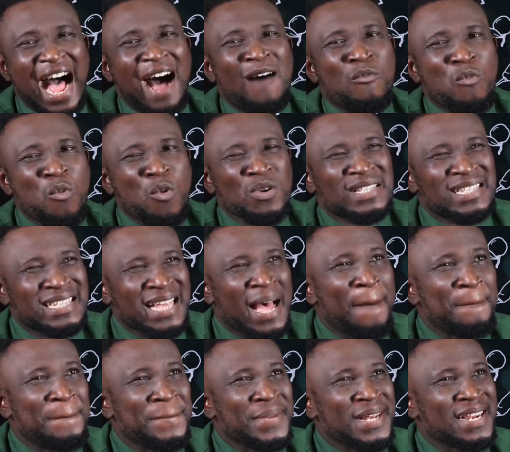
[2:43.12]
are
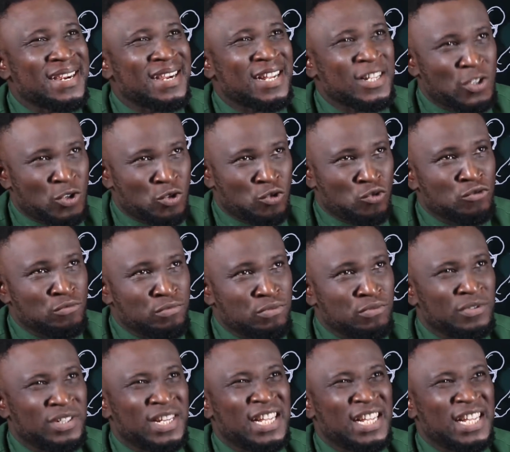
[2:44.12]
water mineral soluble.